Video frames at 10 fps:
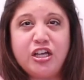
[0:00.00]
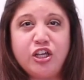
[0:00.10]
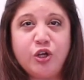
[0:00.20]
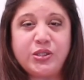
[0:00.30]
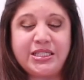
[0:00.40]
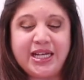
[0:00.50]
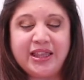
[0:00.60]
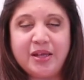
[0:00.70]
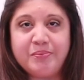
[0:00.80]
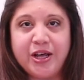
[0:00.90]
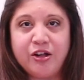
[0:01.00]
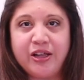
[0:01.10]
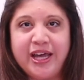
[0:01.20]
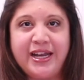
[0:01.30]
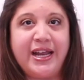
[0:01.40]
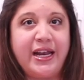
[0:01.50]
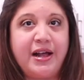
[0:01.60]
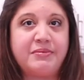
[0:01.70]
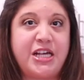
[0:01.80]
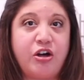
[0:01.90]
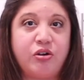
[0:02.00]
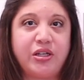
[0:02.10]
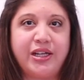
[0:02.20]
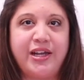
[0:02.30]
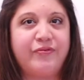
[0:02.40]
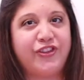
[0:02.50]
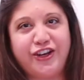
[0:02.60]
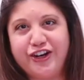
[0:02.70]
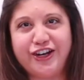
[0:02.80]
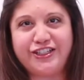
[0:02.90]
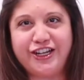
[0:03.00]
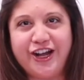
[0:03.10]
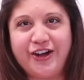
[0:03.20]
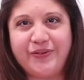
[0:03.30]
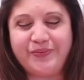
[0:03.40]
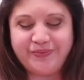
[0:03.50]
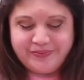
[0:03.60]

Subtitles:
you stick the middle in and it comes out clean, then you're good to go.